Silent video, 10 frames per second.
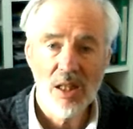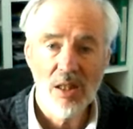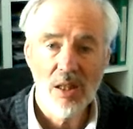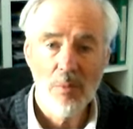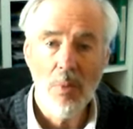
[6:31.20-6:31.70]

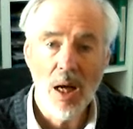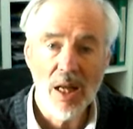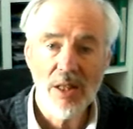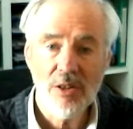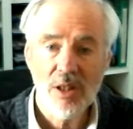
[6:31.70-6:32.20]
the
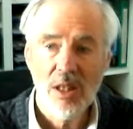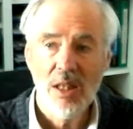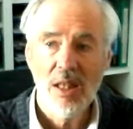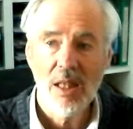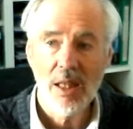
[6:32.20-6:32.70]
mind
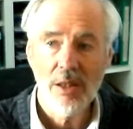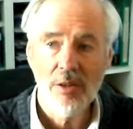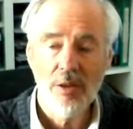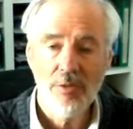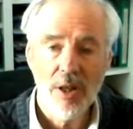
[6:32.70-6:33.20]
and
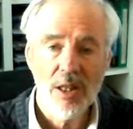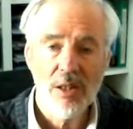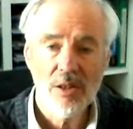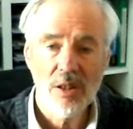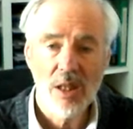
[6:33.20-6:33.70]

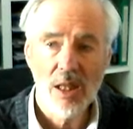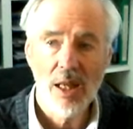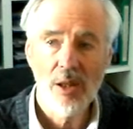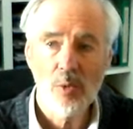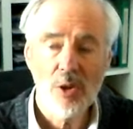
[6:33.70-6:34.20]
find
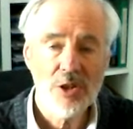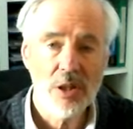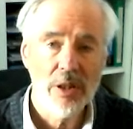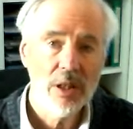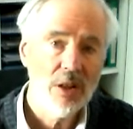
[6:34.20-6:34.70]
out what's
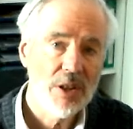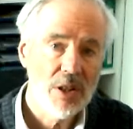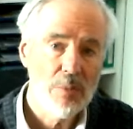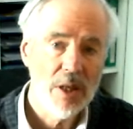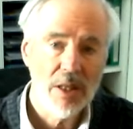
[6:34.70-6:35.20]
going on in the
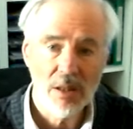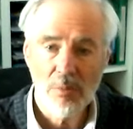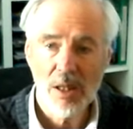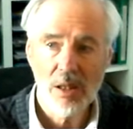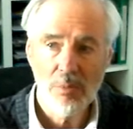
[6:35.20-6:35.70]
brain and
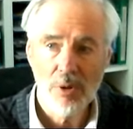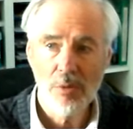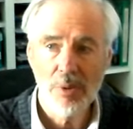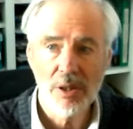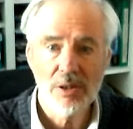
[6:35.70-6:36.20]
make
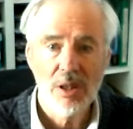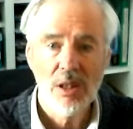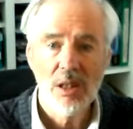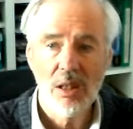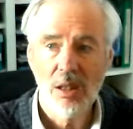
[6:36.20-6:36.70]
appropriate
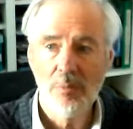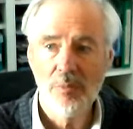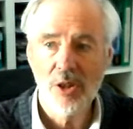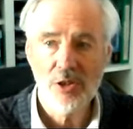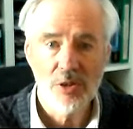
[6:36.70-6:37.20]

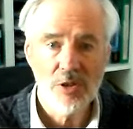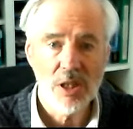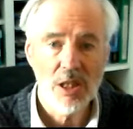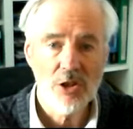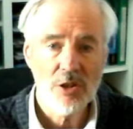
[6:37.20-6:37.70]

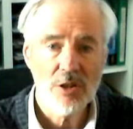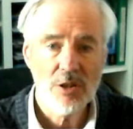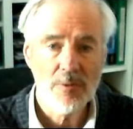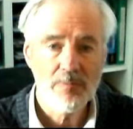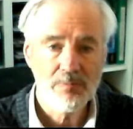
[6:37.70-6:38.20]

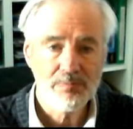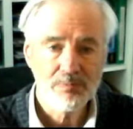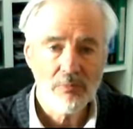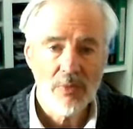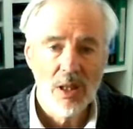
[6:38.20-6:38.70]
associations.
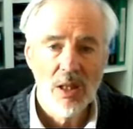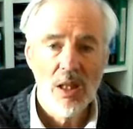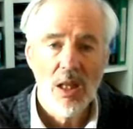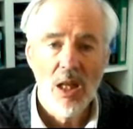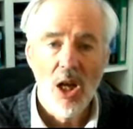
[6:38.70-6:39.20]

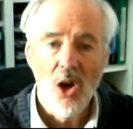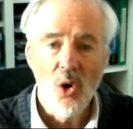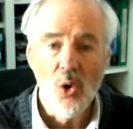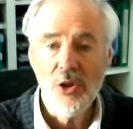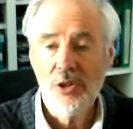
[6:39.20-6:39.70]

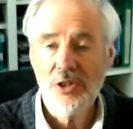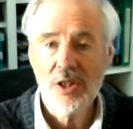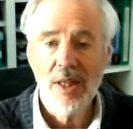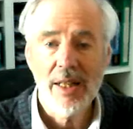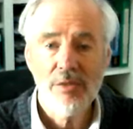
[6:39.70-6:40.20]
Or you can
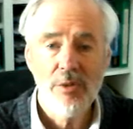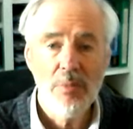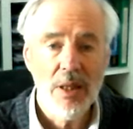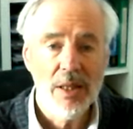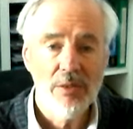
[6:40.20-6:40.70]
select
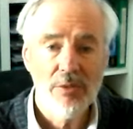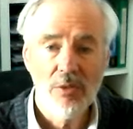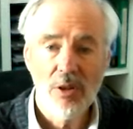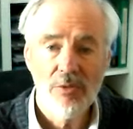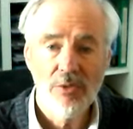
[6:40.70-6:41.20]
familiar
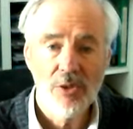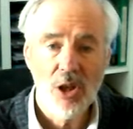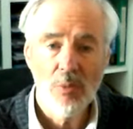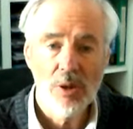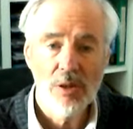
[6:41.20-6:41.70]

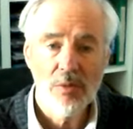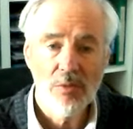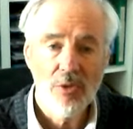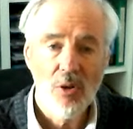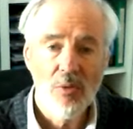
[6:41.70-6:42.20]
phenomena
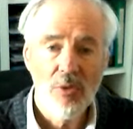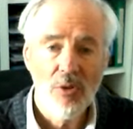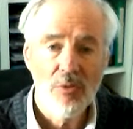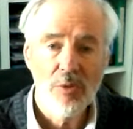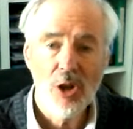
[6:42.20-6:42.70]

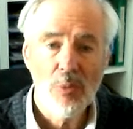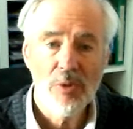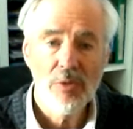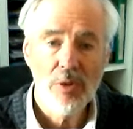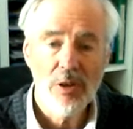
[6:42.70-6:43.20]

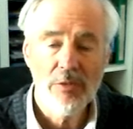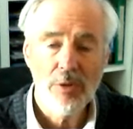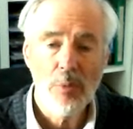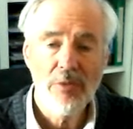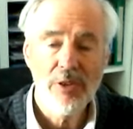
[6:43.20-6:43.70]

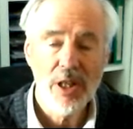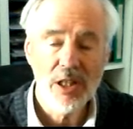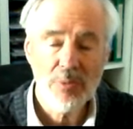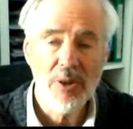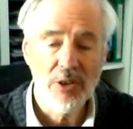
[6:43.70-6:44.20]
from everyday
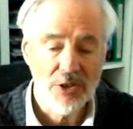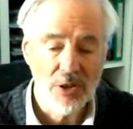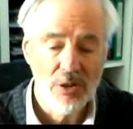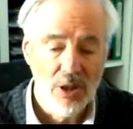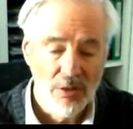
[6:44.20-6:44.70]
experience.
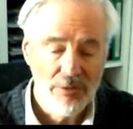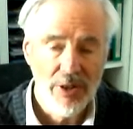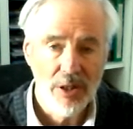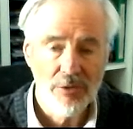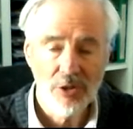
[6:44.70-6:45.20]
So
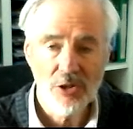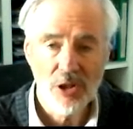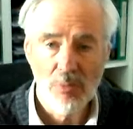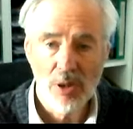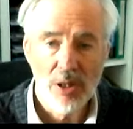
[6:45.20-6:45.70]
fear, for
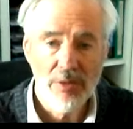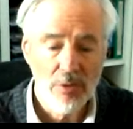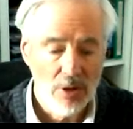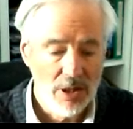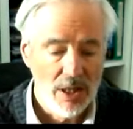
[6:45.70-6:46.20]
example,
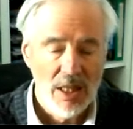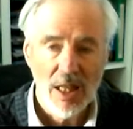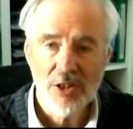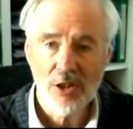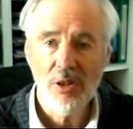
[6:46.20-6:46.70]
everyone
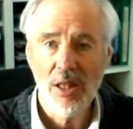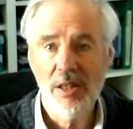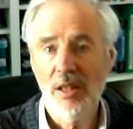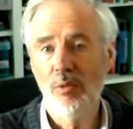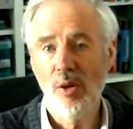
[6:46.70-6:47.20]
has a good
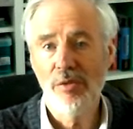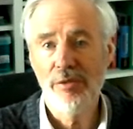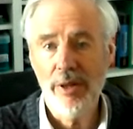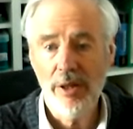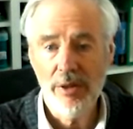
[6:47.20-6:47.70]
idea of what
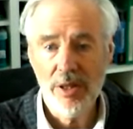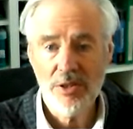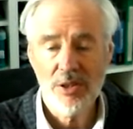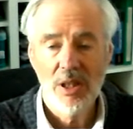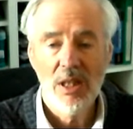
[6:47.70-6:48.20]
fear
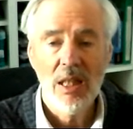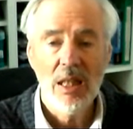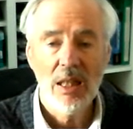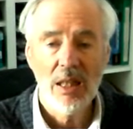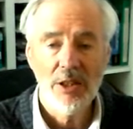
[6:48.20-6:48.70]
is.
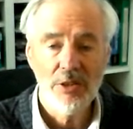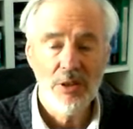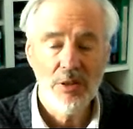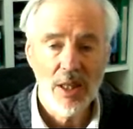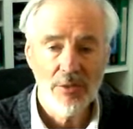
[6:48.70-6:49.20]
You
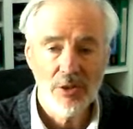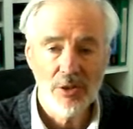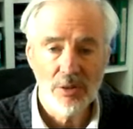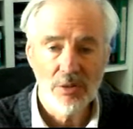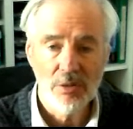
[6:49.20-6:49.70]
don't have
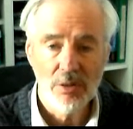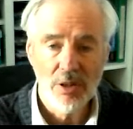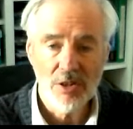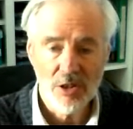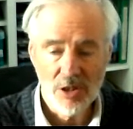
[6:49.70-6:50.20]
to
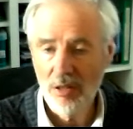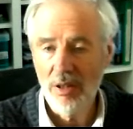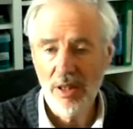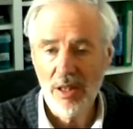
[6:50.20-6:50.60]
necessarily